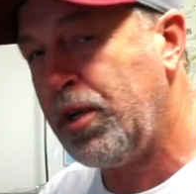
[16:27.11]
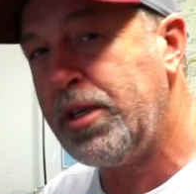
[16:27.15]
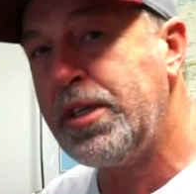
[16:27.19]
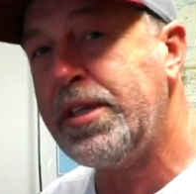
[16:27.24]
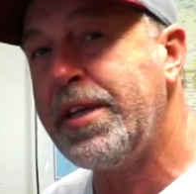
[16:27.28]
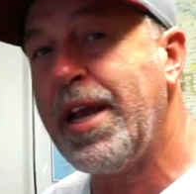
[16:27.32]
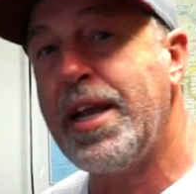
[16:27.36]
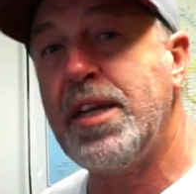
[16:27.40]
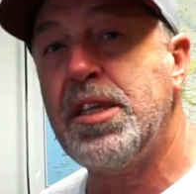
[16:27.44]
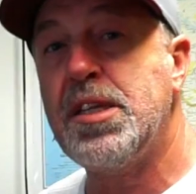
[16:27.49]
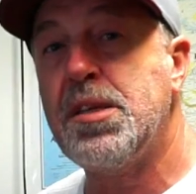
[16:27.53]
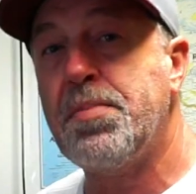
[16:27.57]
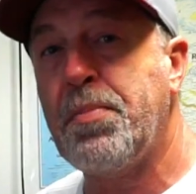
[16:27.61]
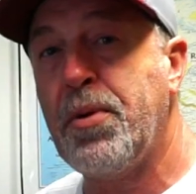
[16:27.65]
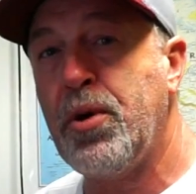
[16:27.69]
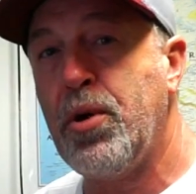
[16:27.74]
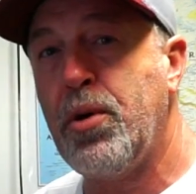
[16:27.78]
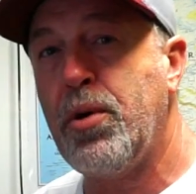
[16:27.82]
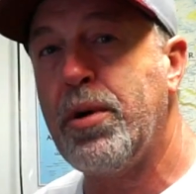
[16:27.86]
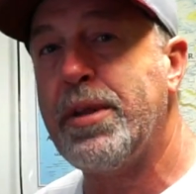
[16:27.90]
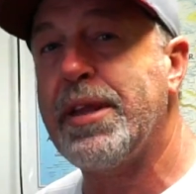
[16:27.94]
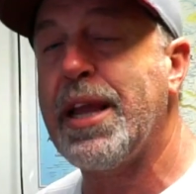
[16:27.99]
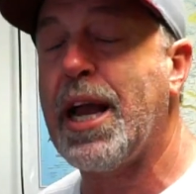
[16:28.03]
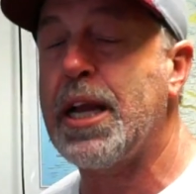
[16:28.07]
as they
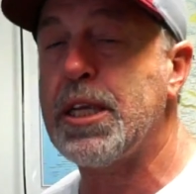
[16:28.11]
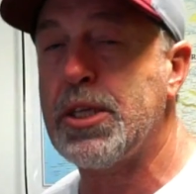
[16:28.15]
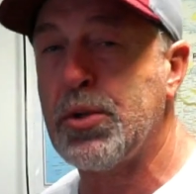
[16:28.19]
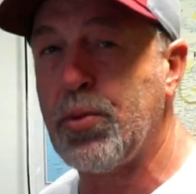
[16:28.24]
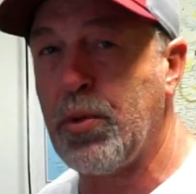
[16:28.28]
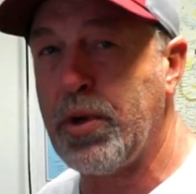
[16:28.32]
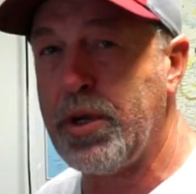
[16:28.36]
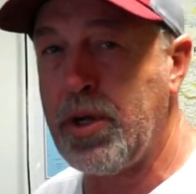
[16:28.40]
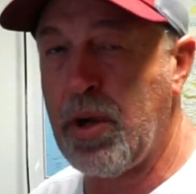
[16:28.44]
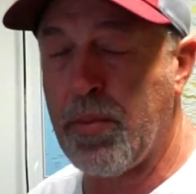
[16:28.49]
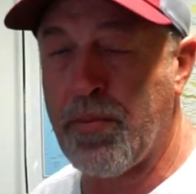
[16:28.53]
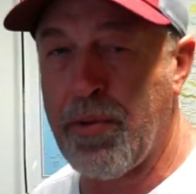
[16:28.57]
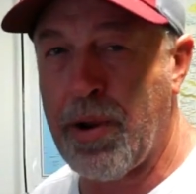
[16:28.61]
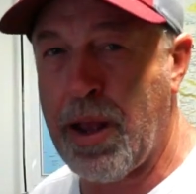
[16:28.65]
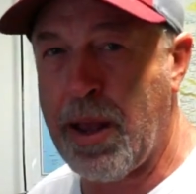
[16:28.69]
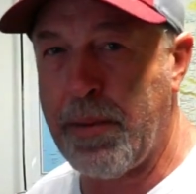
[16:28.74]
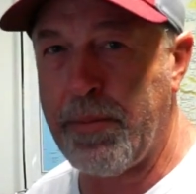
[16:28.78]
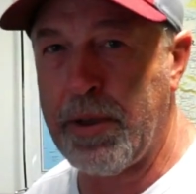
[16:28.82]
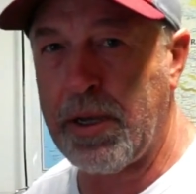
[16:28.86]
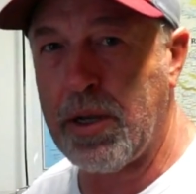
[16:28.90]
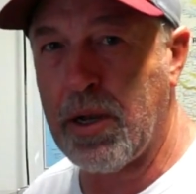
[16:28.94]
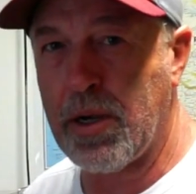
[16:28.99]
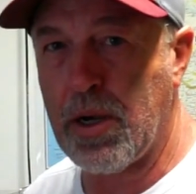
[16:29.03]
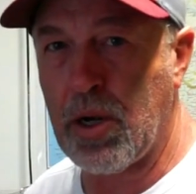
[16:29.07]
spook, that's when you're
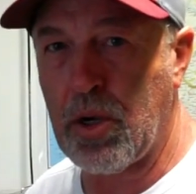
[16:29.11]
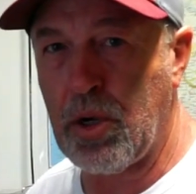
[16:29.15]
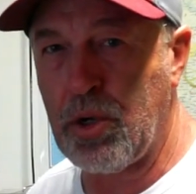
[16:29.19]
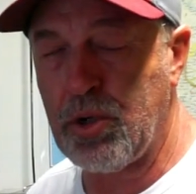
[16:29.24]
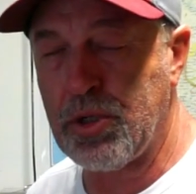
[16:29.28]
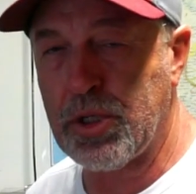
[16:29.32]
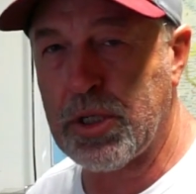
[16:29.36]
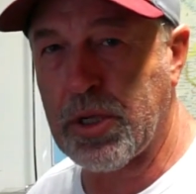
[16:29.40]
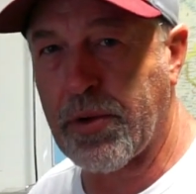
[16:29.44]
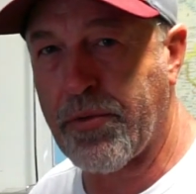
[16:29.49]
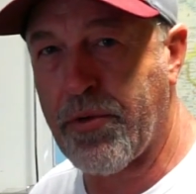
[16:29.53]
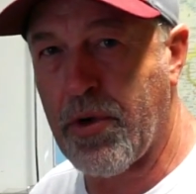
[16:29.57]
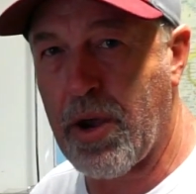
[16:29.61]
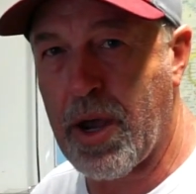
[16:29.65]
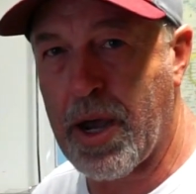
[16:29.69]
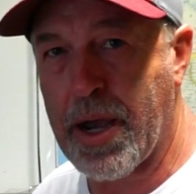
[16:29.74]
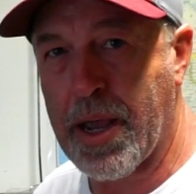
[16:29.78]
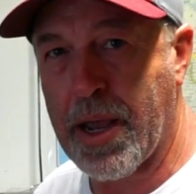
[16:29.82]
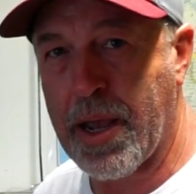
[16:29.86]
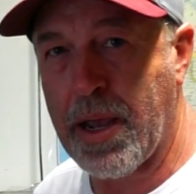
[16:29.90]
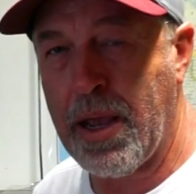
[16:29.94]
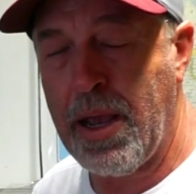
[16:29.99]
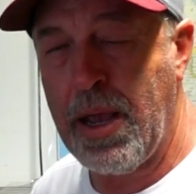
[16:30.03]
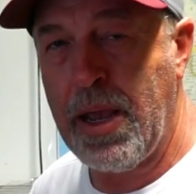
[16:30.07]
probably going to lose the
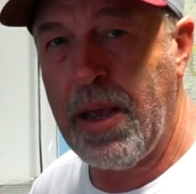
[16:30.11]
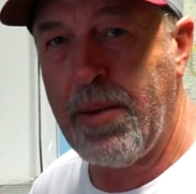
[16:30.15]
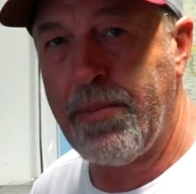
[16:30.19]
fry.